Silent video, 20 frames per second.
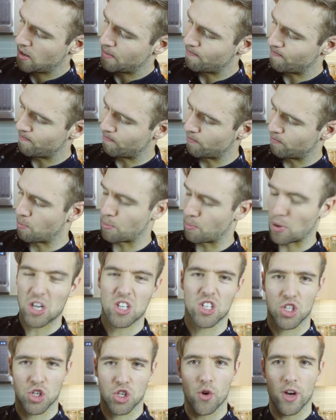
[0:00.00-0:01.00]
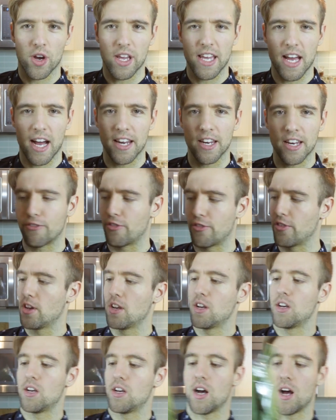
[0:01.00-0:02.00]
hmm, bok choy kind
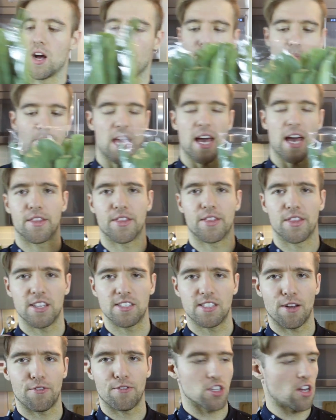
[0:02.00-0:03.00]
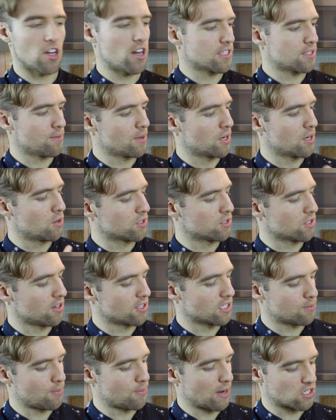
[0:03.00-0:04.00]
of. Um, but yeah, this stuff is awesome and it was
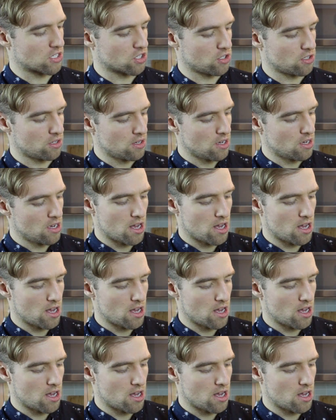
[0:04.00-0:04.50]
on special.